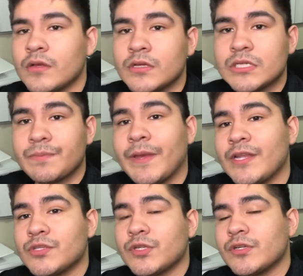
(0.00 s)
Spain and
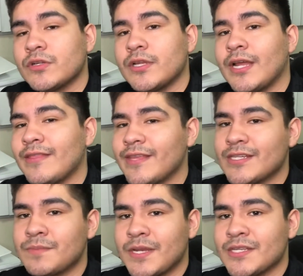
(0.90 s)
Switzerland. I think
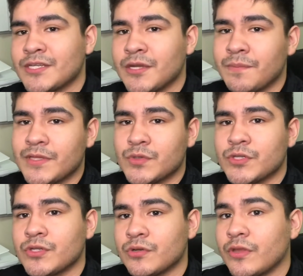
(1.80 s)
Spain is gonna beat
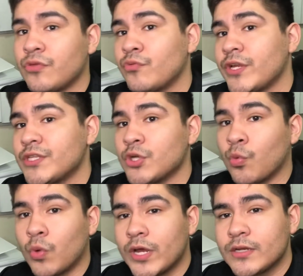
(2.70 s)
Switzerland
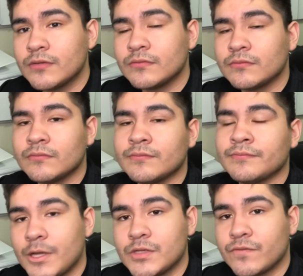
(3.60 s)
3-1.
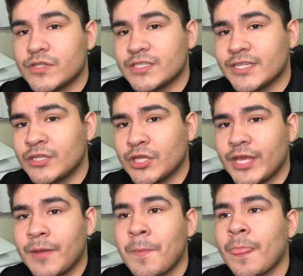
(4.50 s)
Belgium versus Italy.
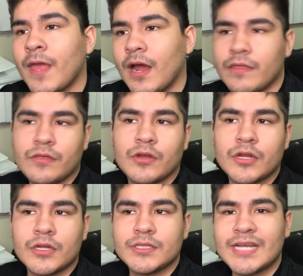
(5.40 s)
I think they're
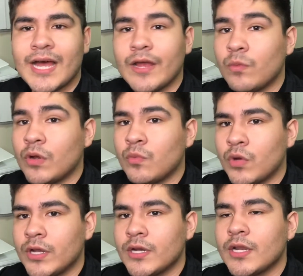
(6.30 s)
gonna tie
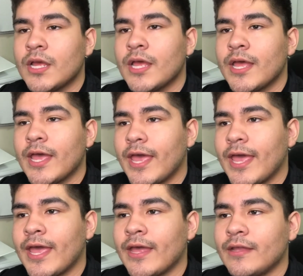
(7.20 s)
1-1.
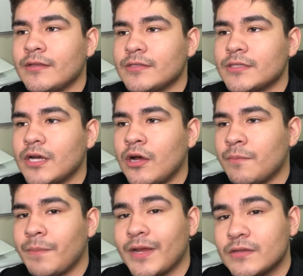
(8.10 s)
And on
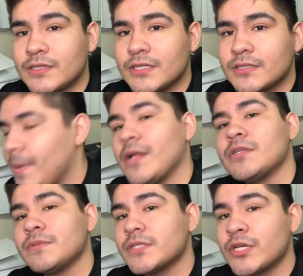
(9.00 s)
penalties, Belgium
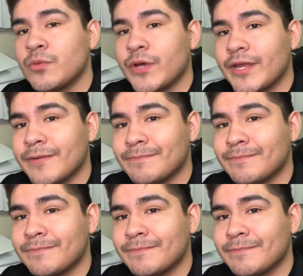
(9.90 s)
is gonna win it.